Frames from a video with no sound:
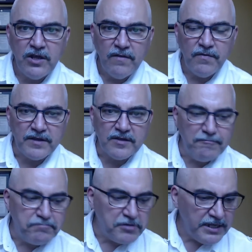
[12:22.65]
that's
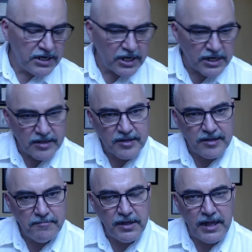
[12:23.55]
completed on an
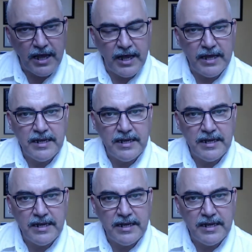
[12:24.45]
assembly line,